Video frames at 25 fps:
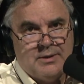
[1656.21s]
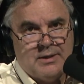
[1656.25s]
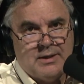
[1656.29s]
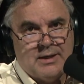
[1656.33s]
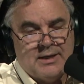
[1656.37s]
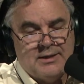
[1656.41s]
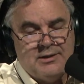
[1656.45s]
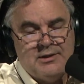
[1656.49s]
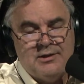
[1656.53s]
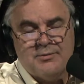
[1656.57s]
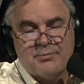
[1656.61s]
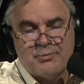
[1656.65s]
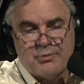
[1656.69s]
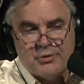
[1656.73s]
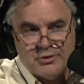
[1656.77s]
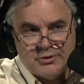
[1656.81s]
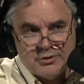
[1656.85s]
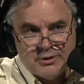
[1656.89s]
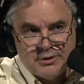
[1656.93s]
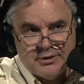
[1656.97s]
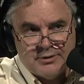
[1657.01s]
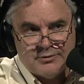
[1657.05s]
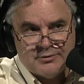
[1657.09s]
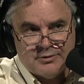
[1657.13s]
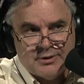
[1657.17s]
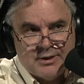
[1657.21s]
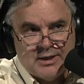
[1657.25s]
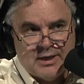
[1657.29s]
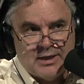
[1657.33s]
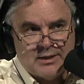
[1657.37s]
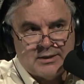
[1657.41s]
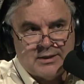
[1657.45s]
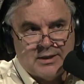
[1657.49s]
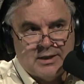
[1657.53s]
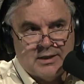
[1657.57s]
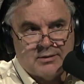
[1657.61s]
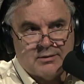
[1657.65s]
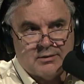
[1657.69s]
I didn't appreciate as a
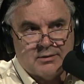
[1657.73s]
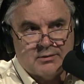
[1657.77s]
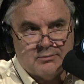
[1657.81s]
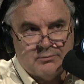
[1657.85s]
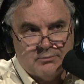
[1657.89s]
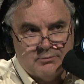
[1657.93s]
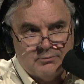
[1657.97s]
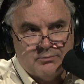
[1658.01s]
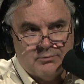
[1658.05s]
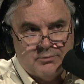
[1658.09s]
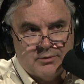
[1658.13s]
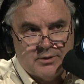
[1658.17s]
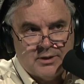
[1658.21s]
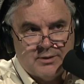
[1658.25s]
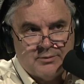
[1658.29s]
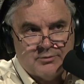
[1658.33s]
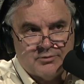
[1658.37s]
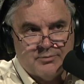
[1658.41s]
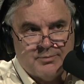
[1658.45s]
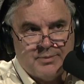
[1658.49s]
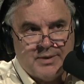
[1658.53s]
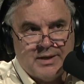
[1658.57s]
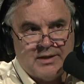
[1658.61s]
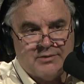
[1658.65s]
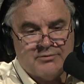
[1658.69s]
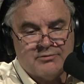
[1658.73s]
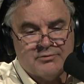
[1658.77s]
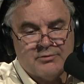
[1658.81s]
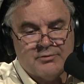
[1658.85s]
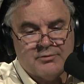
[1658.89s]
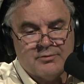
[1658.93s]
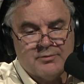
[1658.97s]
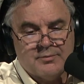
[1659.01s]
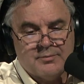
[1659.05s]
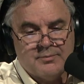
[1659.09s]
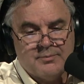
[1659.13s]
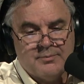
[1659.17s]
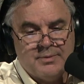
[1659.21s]
non-Catholic when I was a pastor,
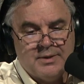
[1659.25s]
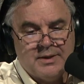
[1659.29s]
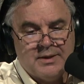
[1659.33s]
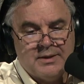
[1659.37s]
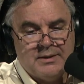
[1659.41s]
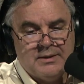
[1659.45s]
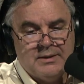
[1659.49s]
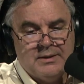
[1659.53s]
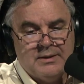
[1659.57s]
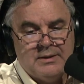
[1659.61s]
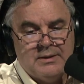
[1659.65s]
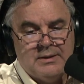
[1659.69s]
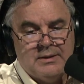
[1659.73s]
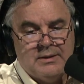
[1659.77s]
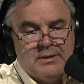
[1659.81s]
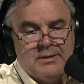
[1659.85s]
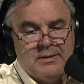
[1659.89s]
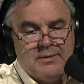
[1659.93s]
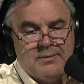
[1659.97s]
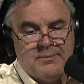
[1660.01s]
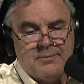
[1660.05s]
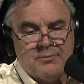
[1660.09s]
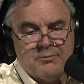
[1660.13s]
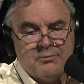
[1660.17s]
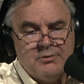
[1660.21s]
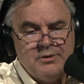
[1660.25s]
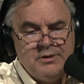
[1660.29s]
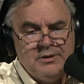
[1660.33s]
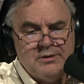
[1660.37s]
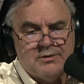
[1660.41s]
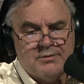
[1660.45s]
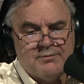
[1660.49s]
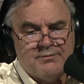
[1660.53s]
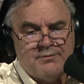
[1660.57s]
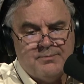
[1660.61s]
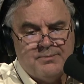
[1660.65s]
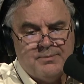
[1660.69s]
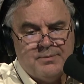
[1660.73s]
but really the